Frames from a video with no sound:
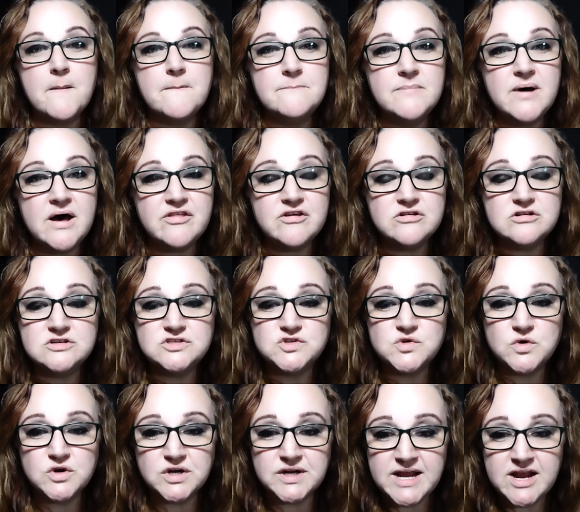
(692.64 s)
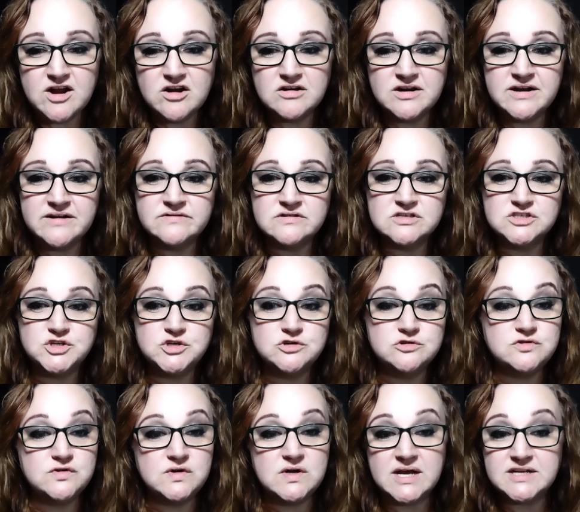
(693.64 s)
Mothers or caregivers who
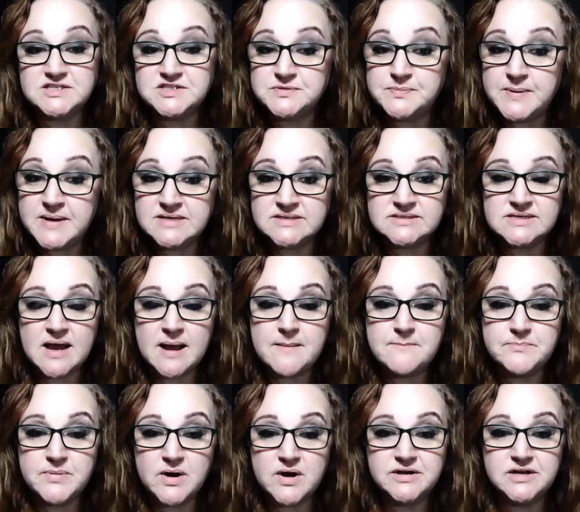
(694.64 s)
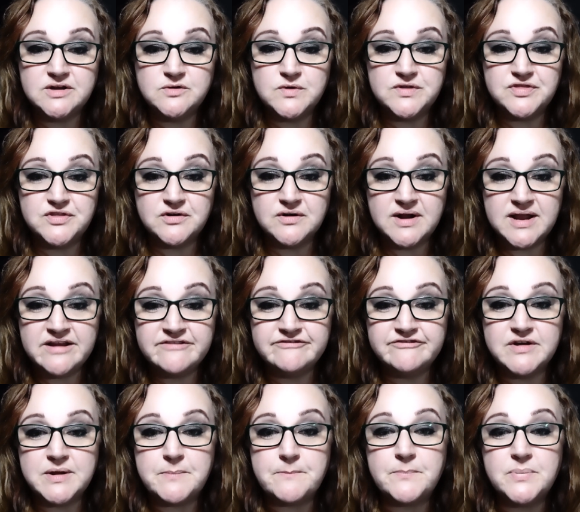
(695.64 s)
do not spend time bonding with their
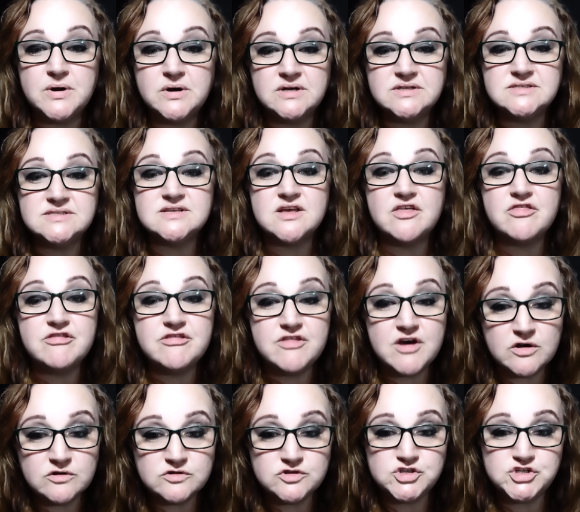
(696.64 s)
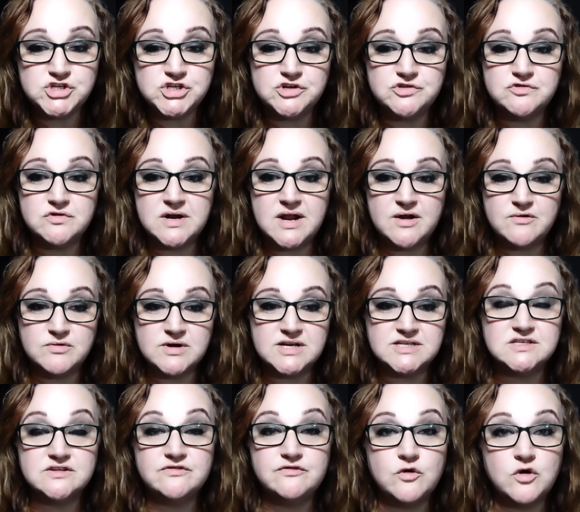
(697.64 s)
infant puts those children at
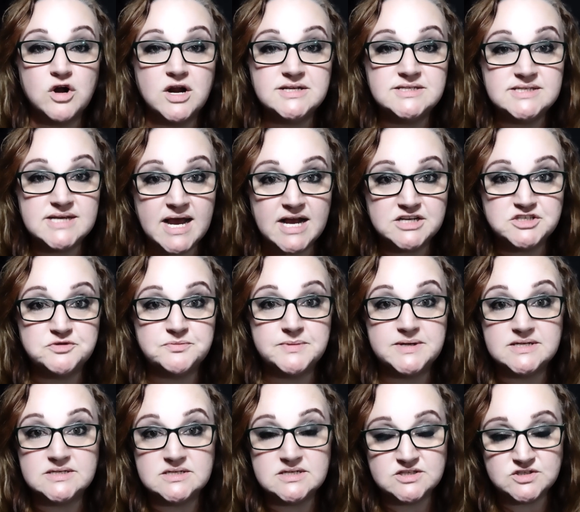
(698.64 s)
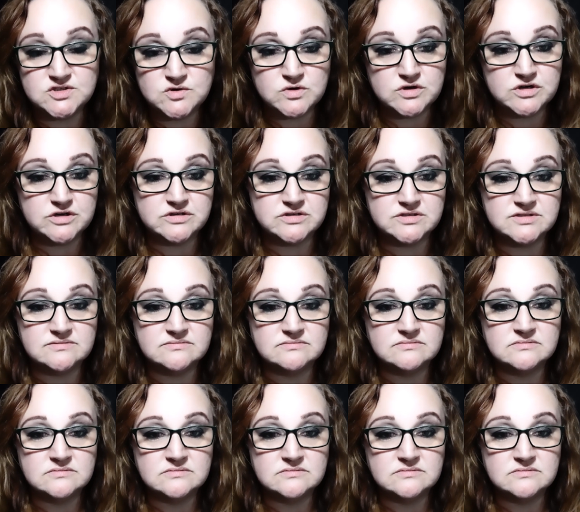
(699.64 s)
risk for attachment disorders.